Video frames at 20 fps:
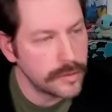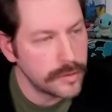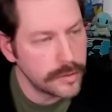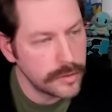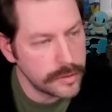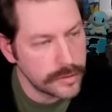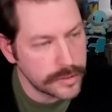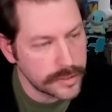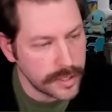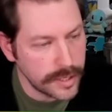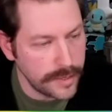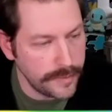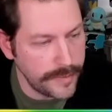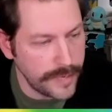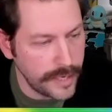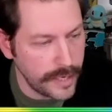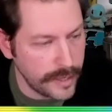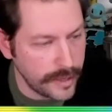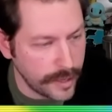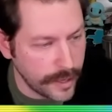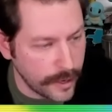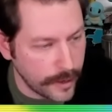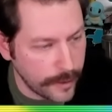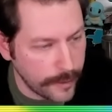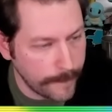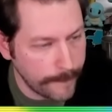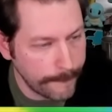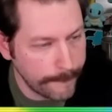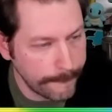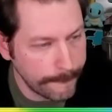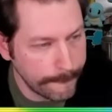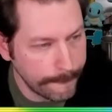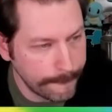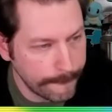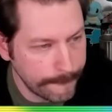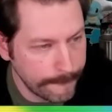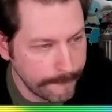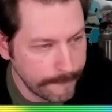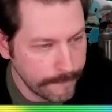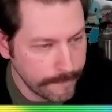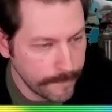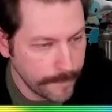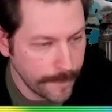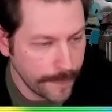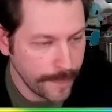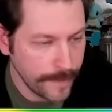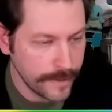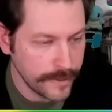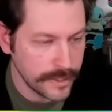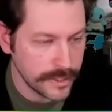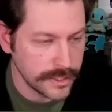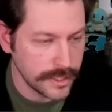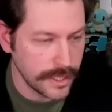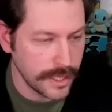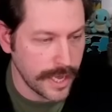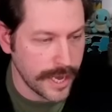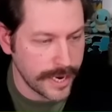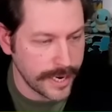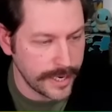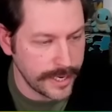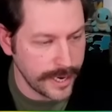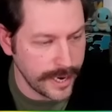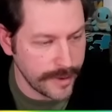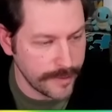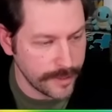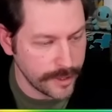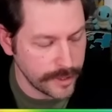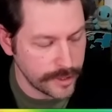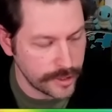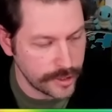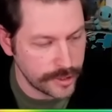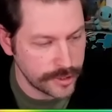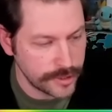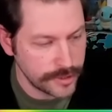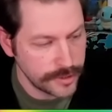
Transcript: It's coming in though. Does a lot of damage.